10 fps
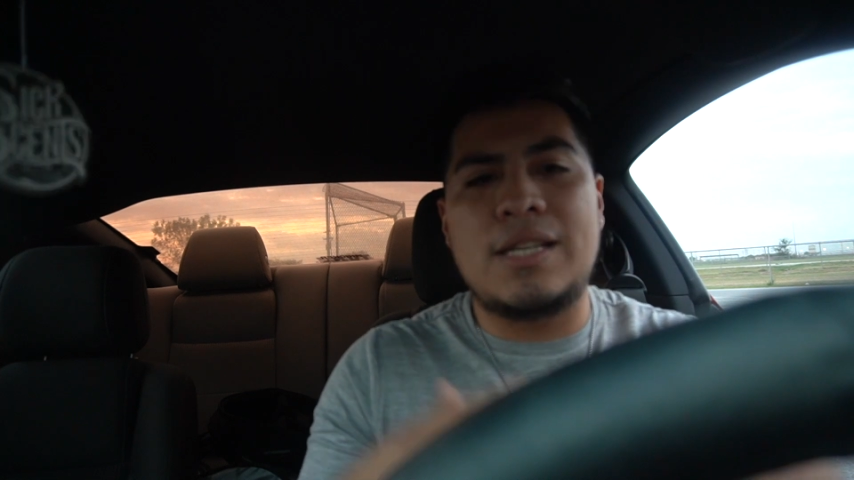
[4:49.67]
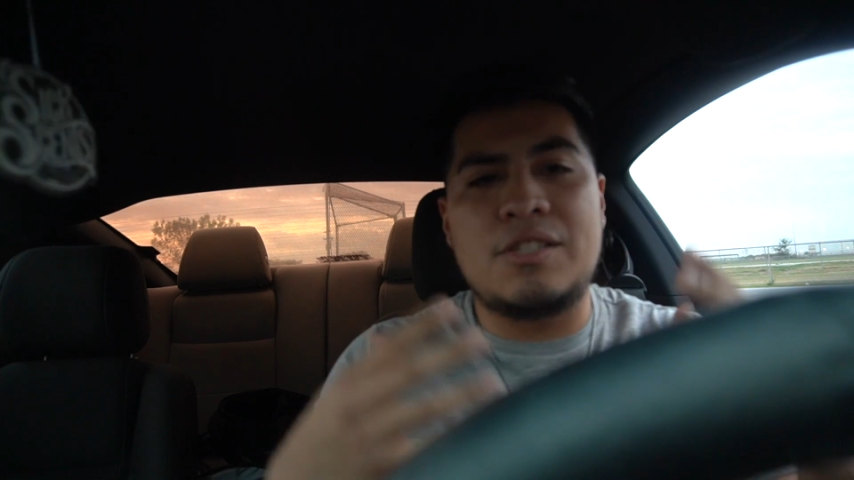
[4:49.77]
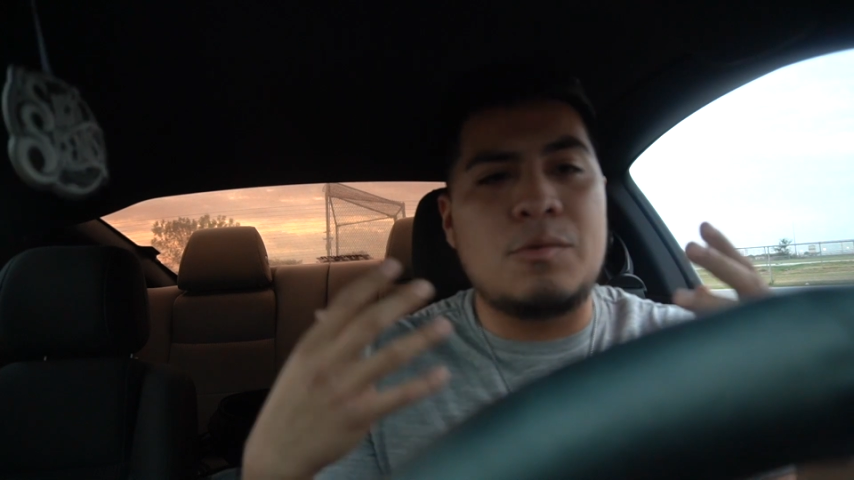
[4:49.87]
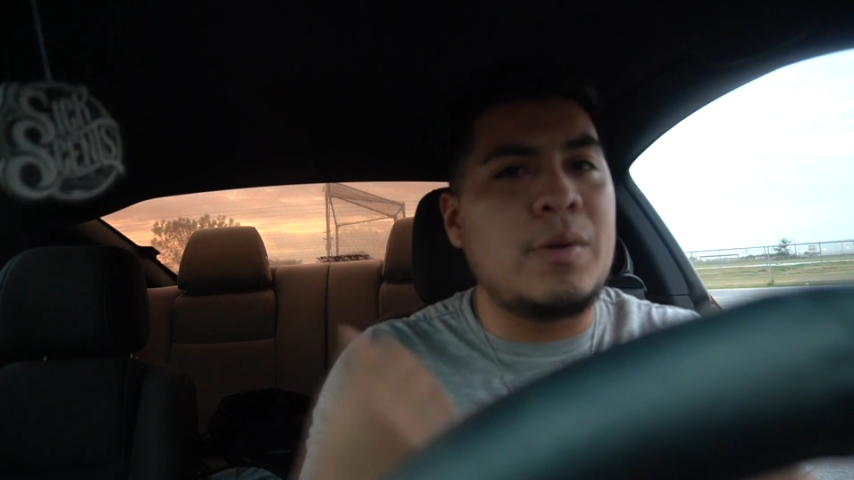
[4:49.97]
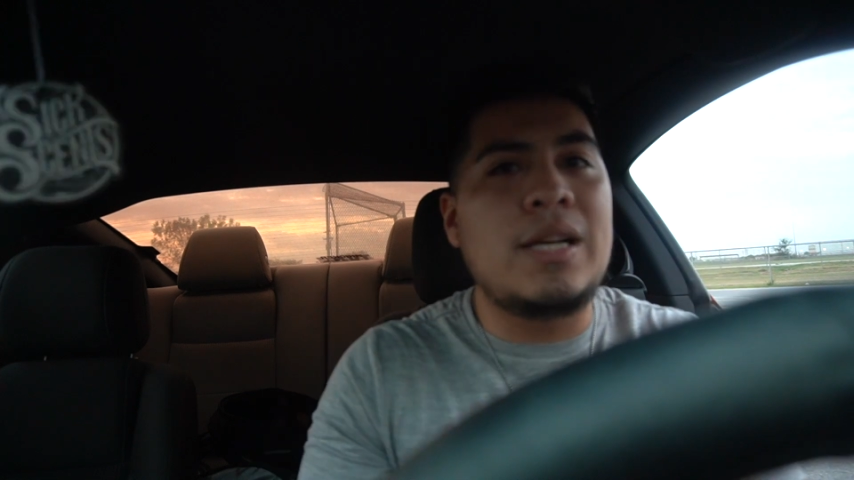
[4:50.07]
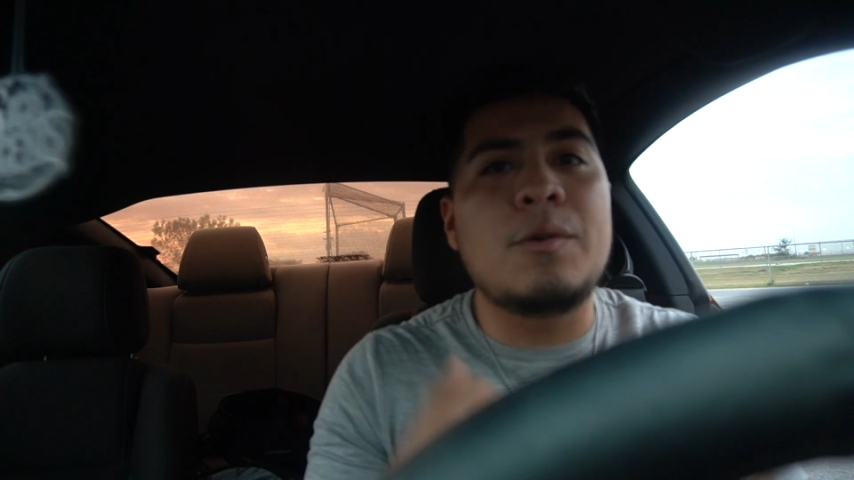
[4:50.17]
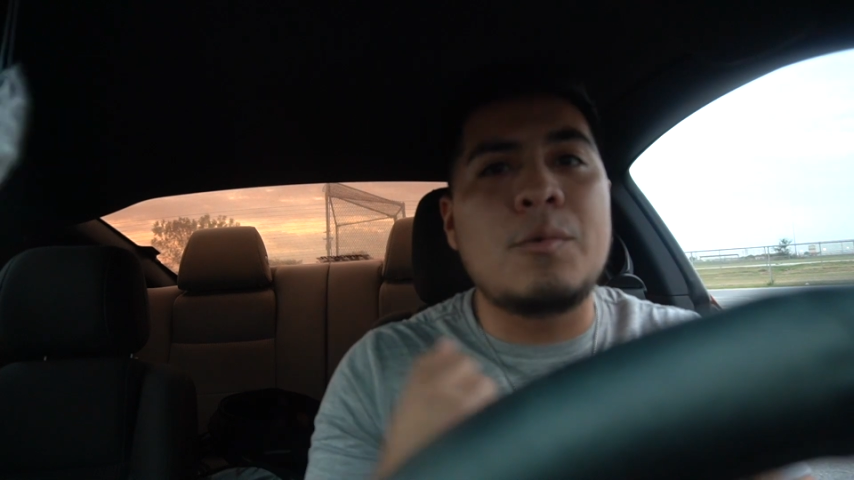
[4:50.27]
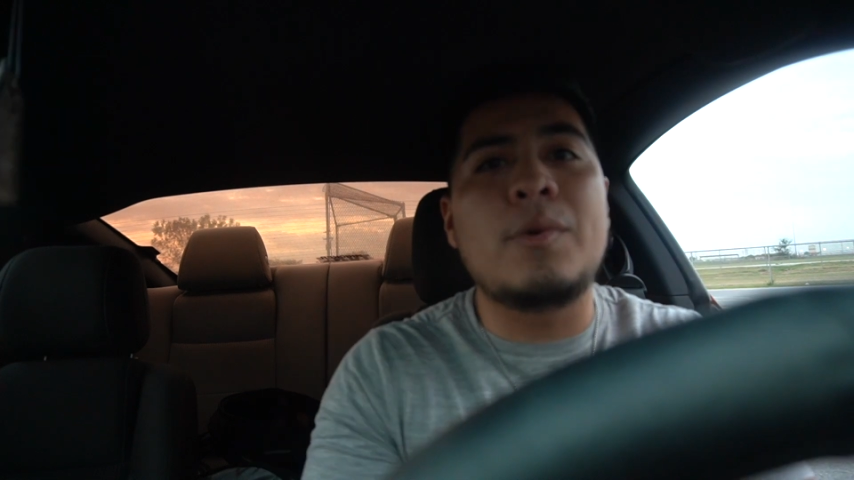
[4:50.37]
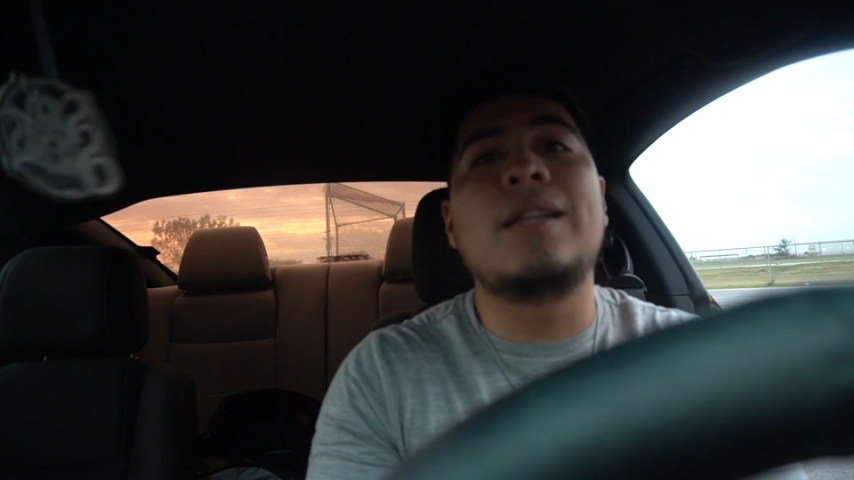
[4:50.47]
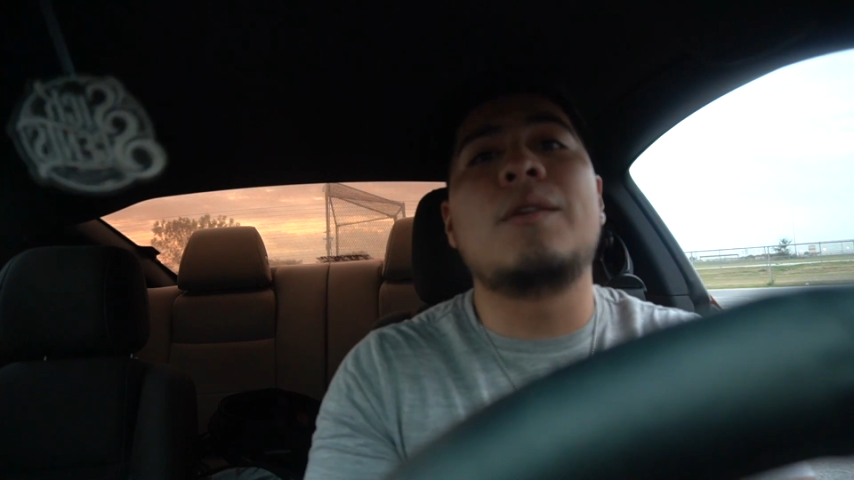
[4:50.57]
I just
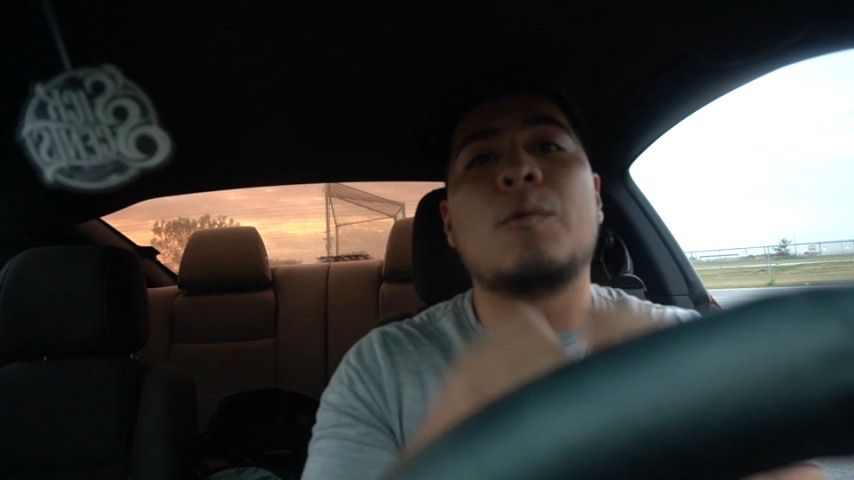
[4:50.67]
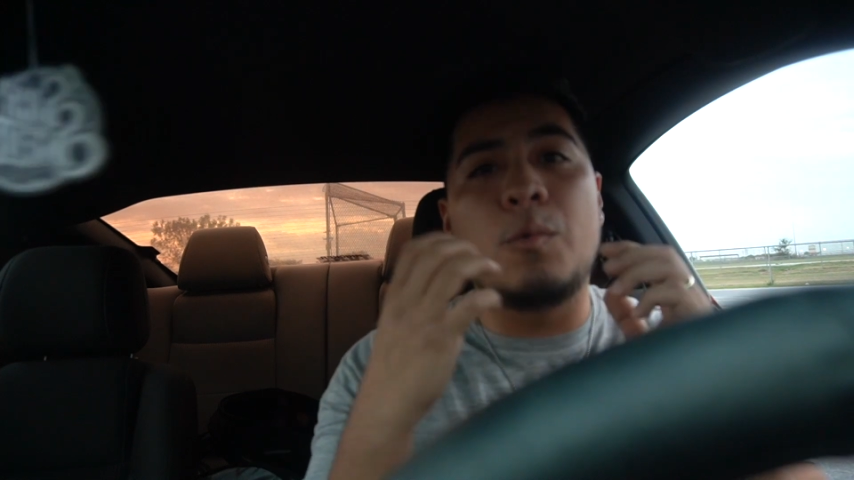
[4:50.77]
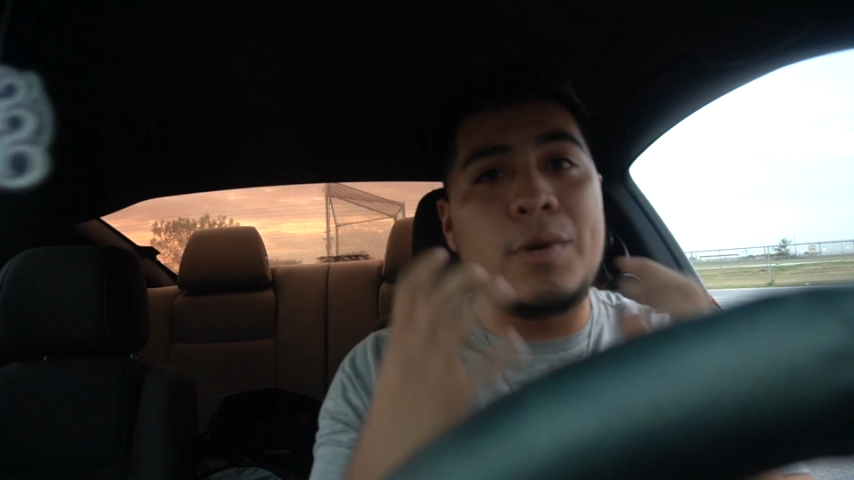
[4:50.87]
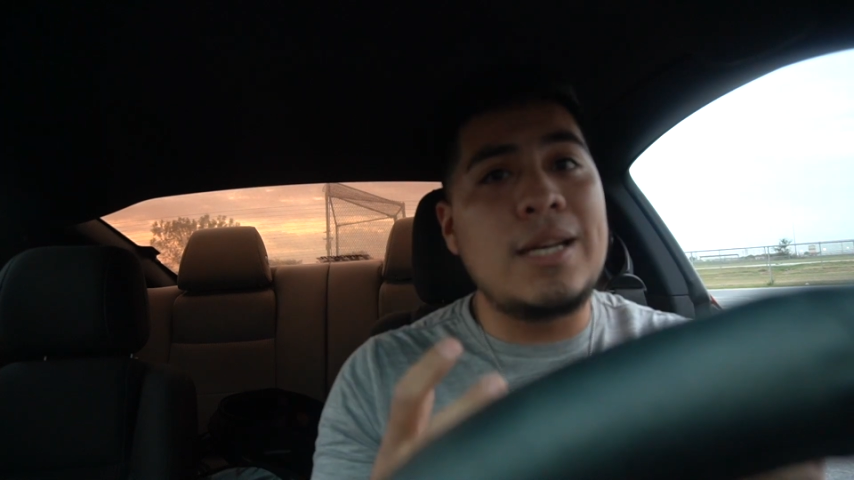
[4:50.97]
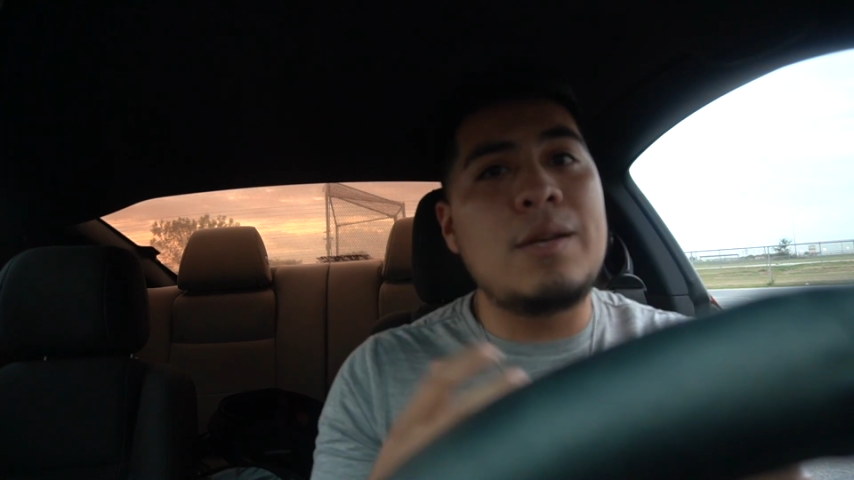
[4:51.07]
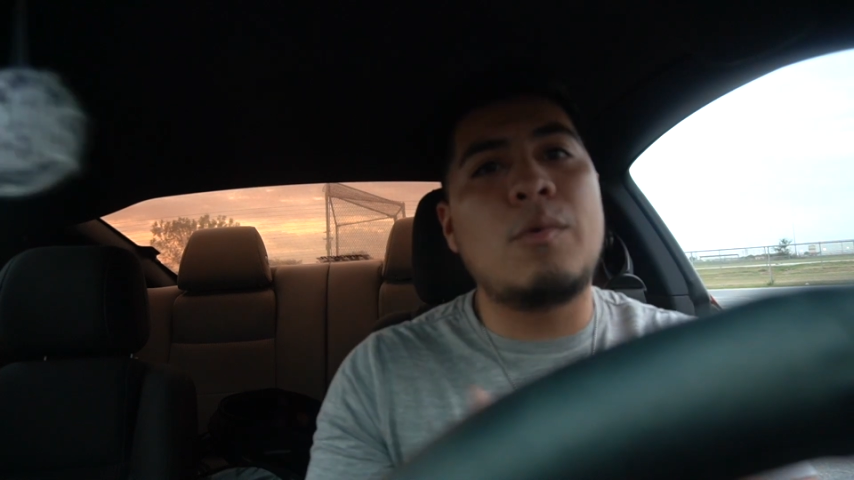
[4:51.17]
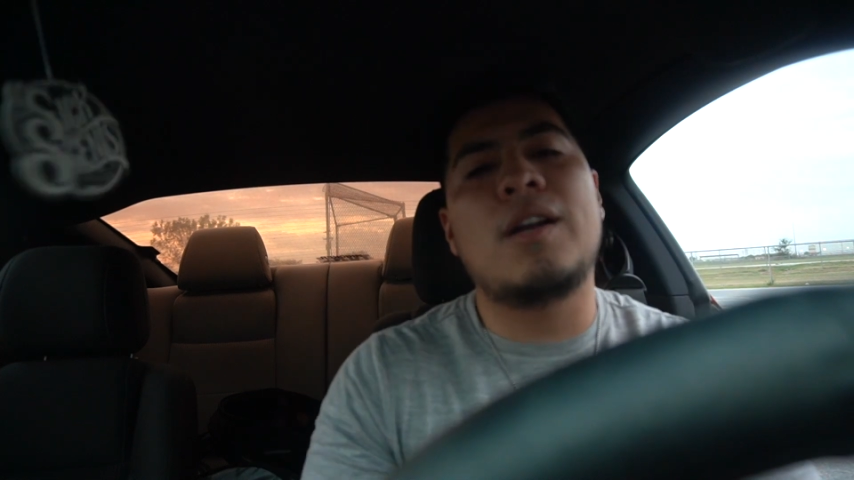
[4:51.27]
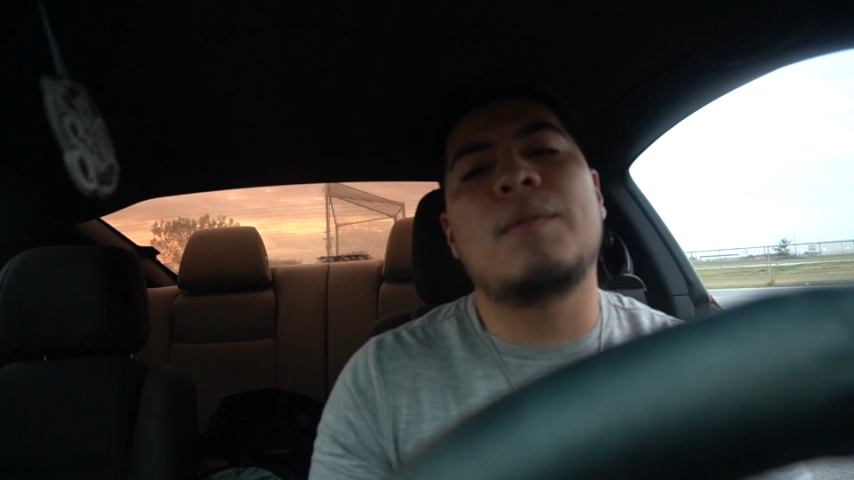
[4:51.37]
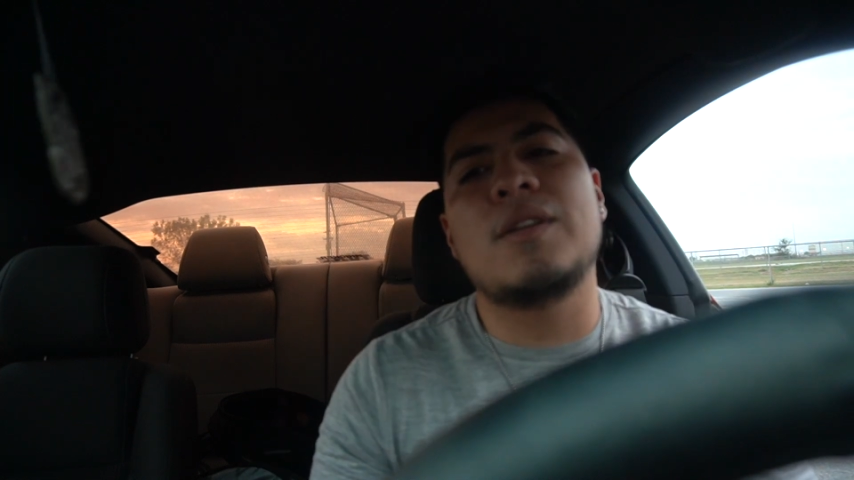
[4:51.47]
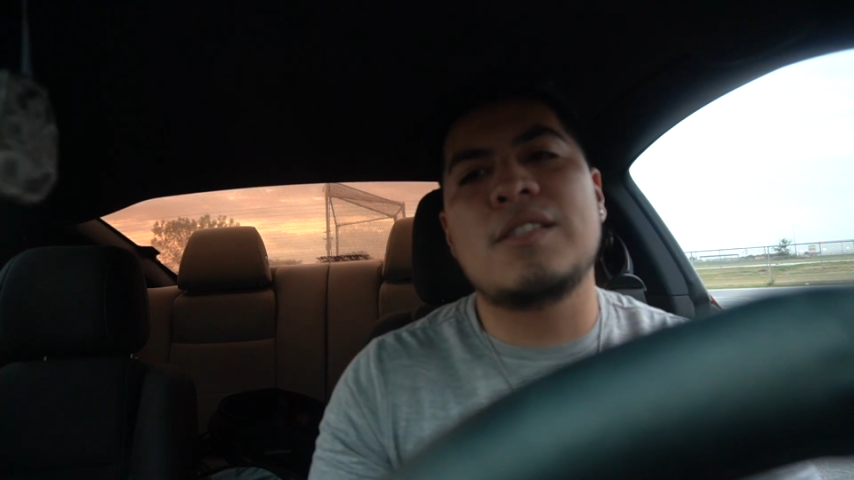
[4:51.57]
really
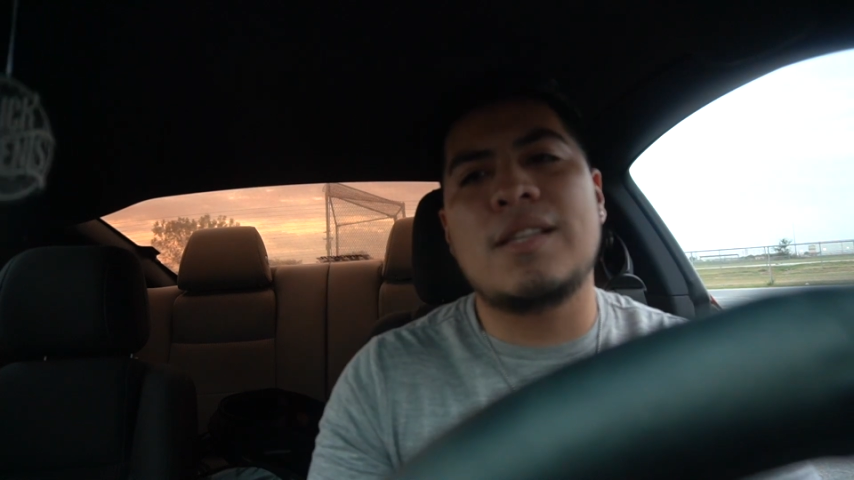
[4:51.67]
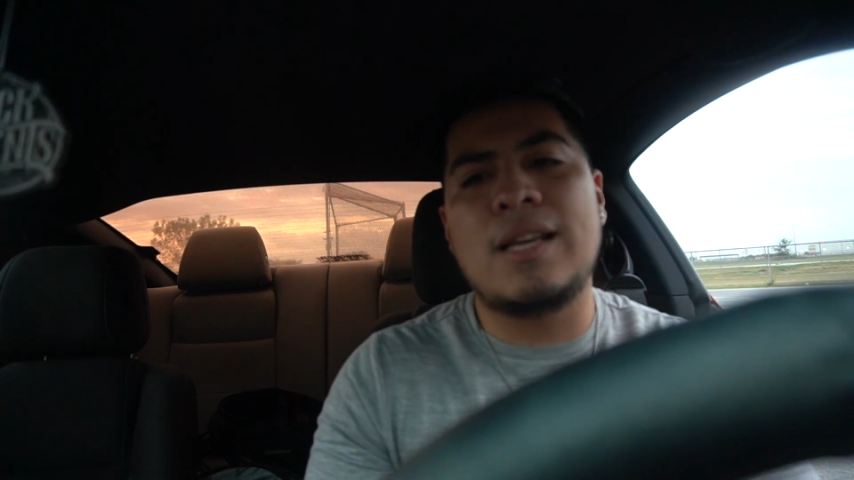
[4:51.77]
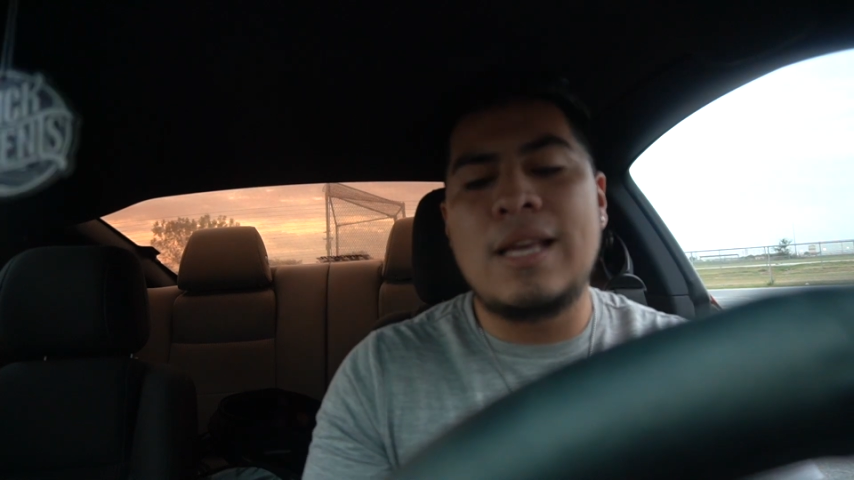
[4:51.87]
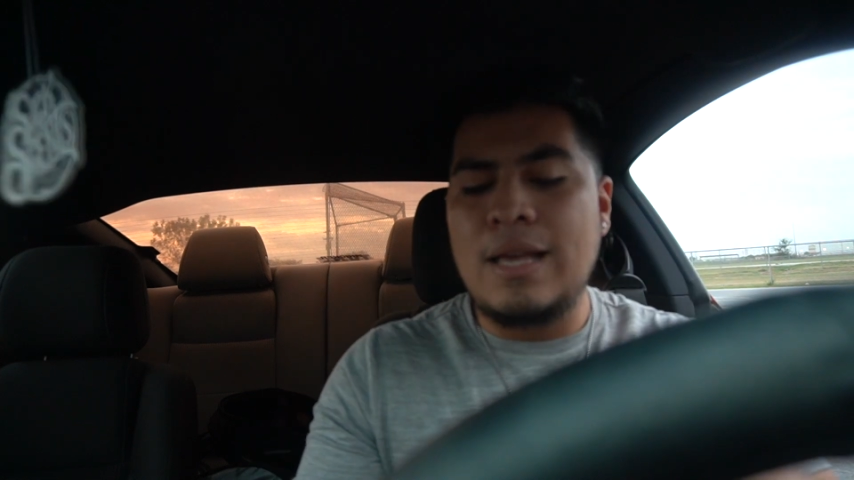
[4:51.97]
wanted a Mustang.